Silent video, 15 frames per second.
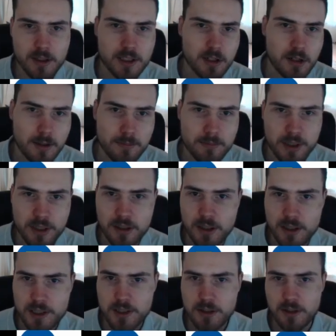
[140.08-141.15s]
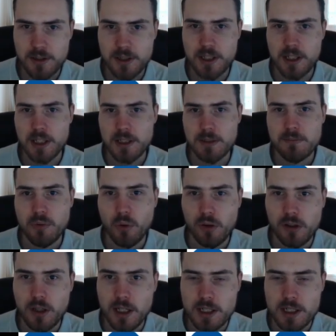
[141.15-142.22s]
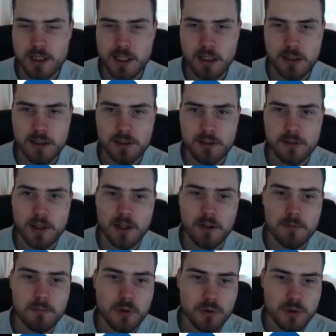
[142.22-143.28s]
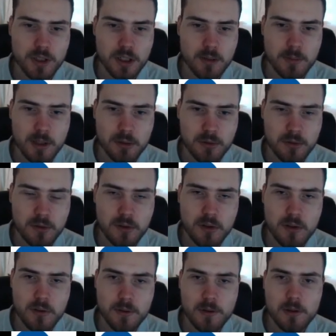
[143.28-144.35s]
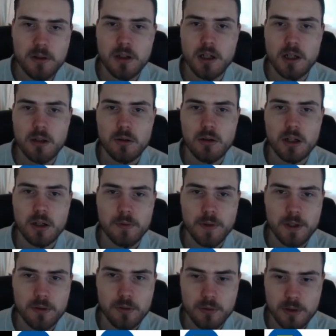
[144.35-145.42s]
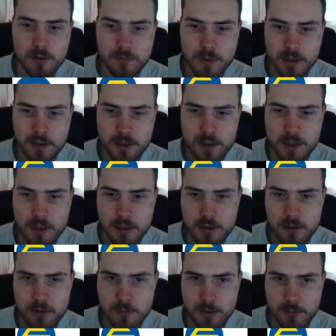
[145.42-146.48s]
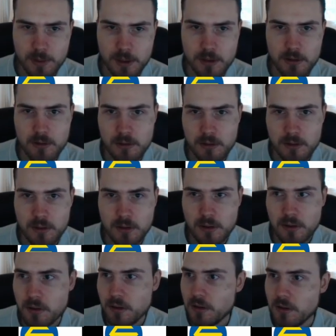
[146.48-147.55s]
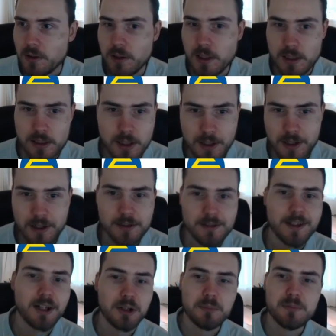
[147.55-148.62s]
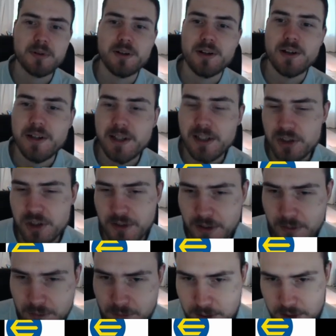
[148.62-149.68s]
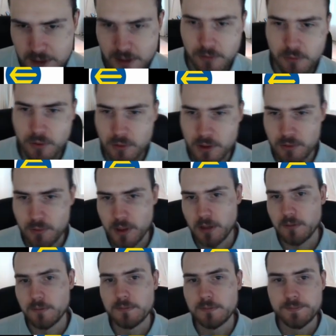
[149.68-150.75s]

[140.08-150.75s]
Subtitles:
celebrities, the CS broadcast talent, kind of posting about how they do in fantasy. So maybe it's gonna help HLTV fantasy grow as well.